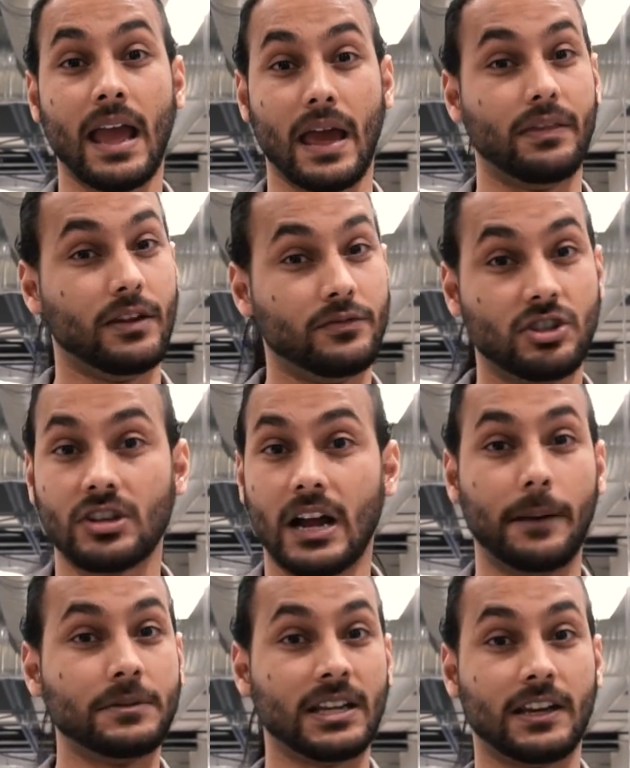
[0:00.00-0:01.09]
and they've just
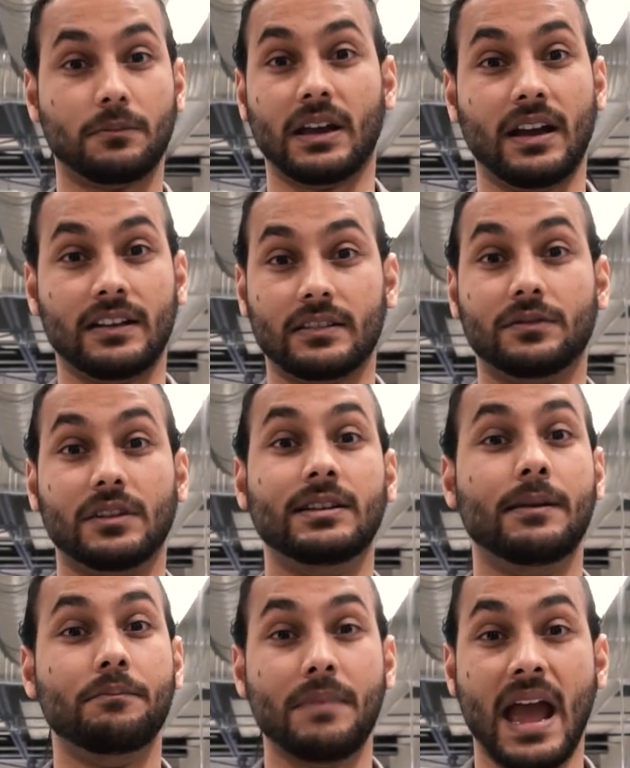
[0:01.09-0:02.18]
upticked because of the
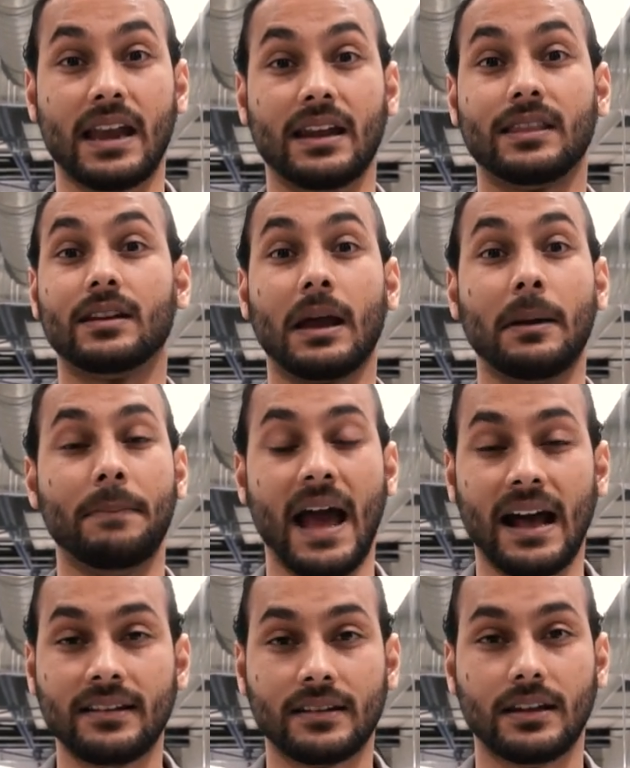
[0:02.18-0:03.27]
demand and the
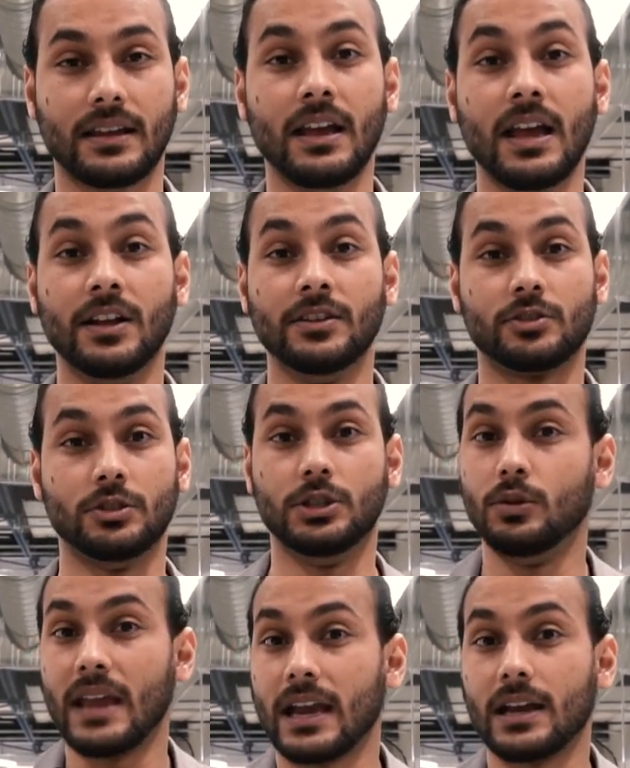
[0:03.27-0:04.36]
capacity. So
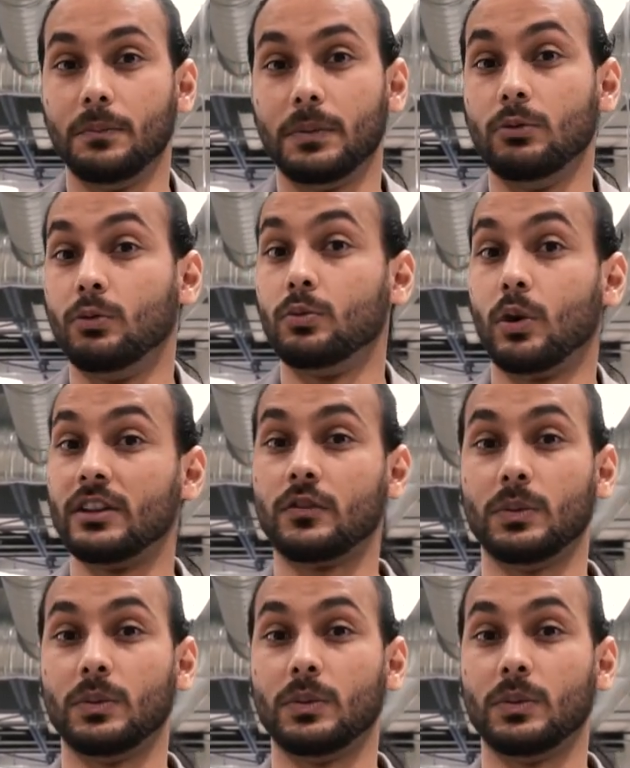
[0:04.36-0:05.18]
you can't compete with what's